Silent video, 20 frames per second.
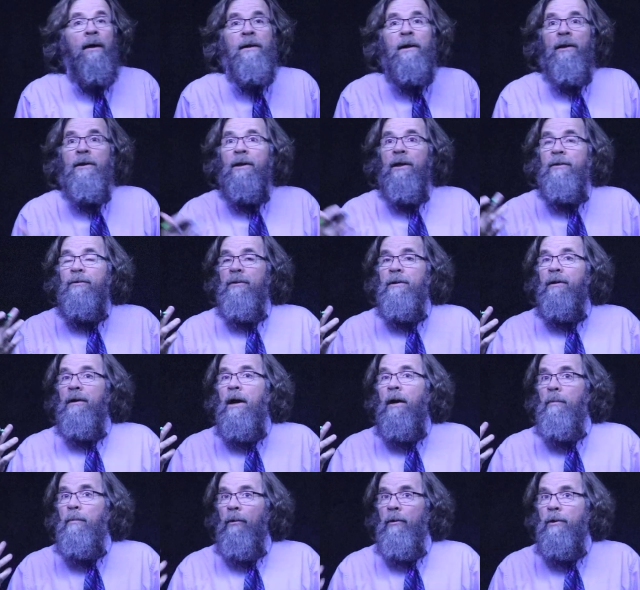Now to get
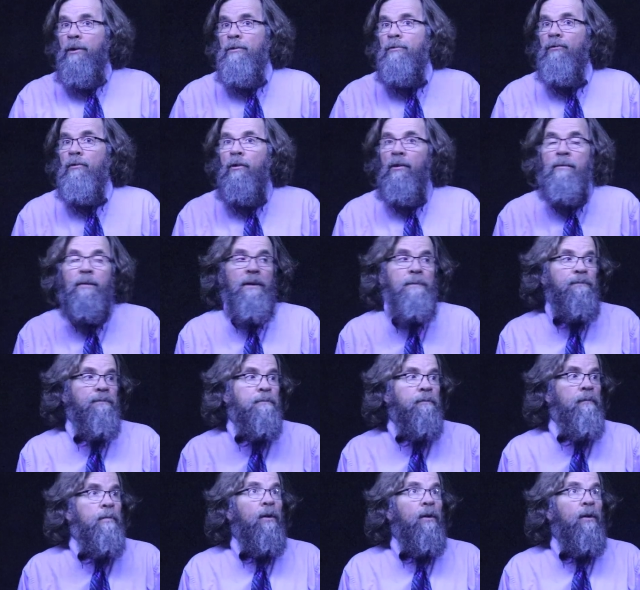the upper control limit,